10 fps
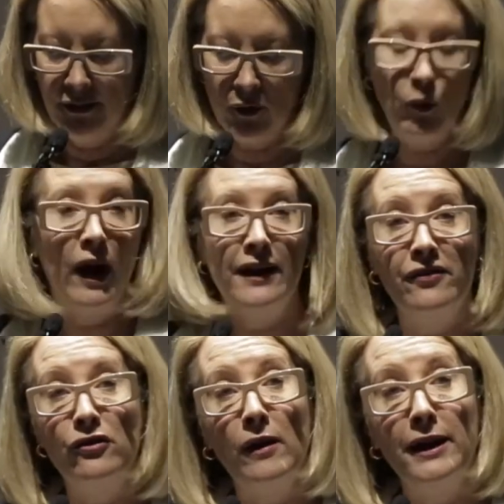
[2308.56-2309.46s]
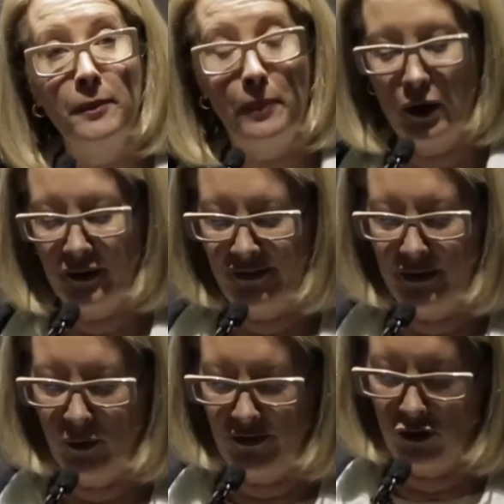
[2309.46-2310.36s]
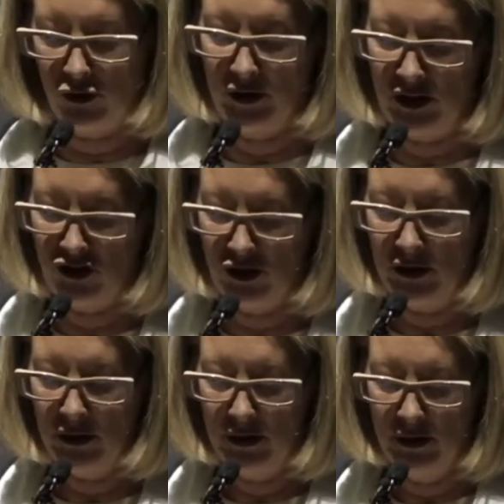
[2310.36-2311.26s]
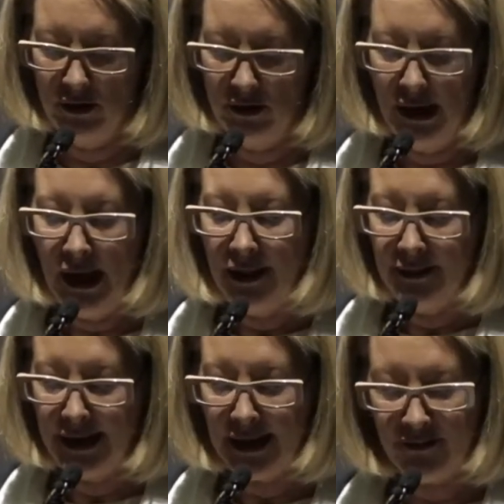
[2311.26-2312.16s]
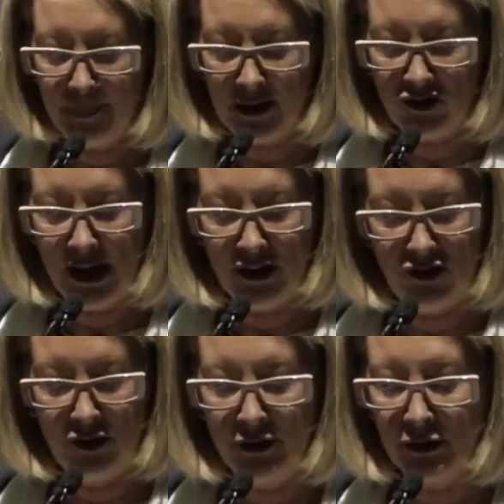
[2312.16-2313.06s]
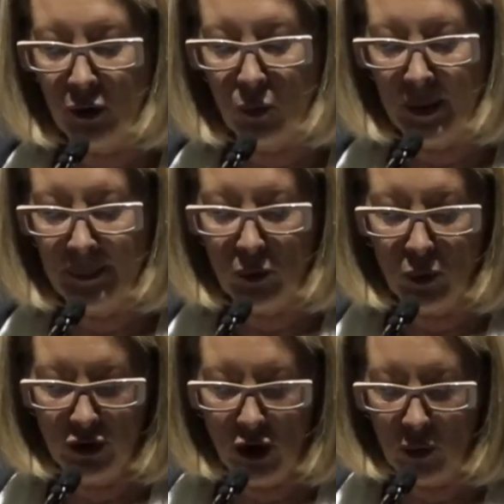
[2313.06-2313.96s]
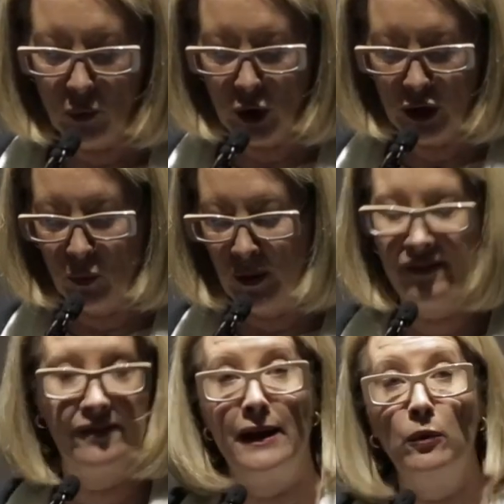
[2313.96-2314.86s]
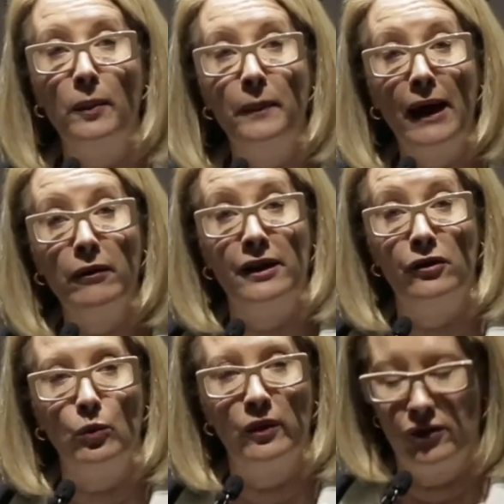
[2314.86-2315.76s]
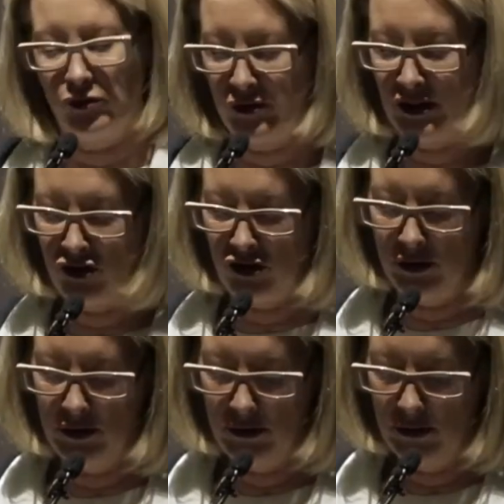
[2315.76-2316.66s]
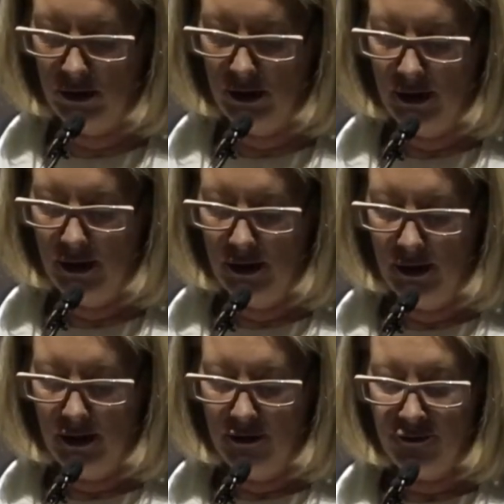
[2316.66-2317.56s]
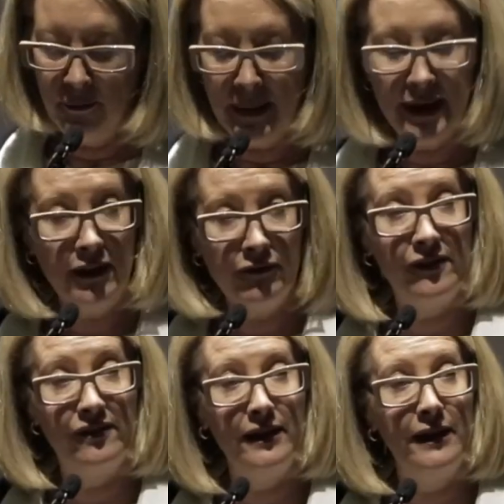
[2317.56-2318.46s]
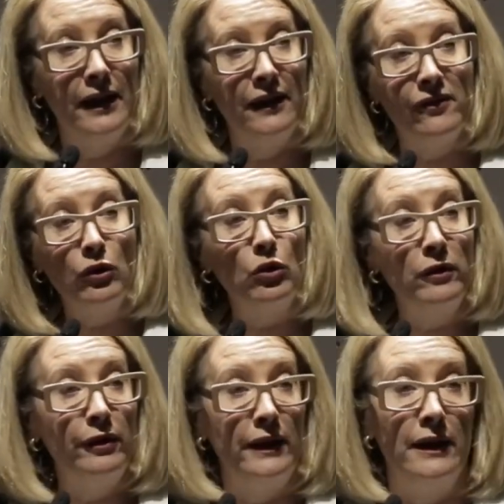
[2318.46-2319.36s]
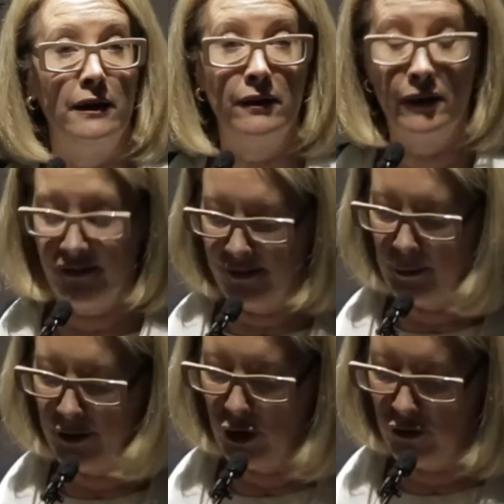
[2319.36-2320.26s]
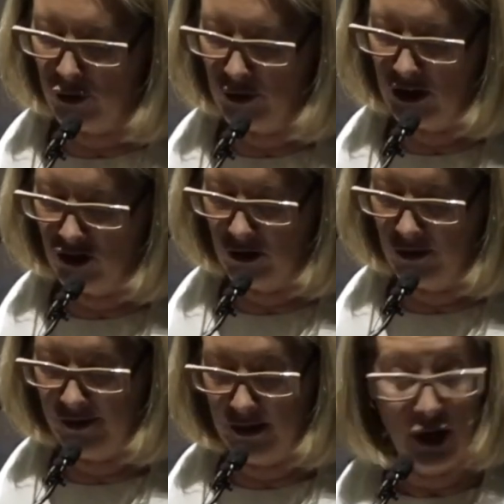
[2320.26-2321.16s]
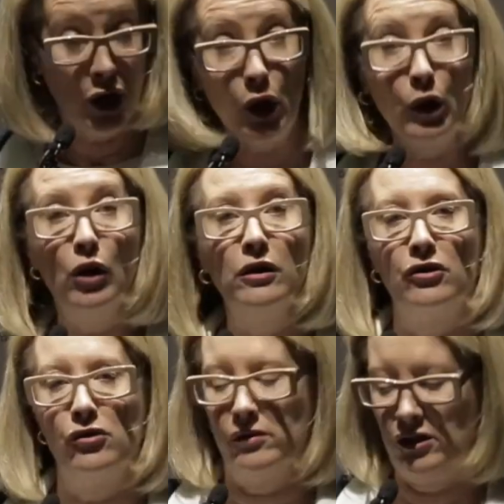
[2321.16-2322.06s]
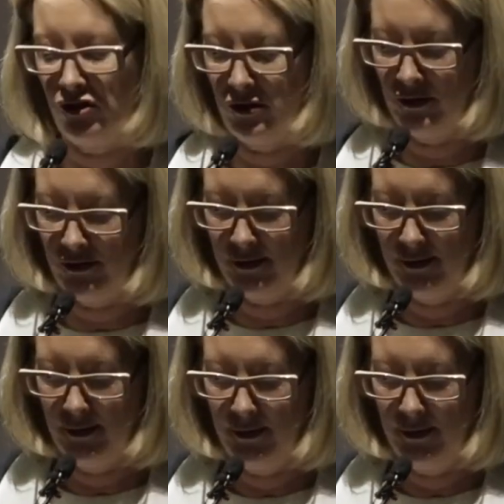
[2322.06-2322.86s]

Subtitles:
The White Australia policy was a tradition. The expectation that women would not work once they were married was a tradition. For many of us here, it's a good thing that some of those traditions are no longer traditions.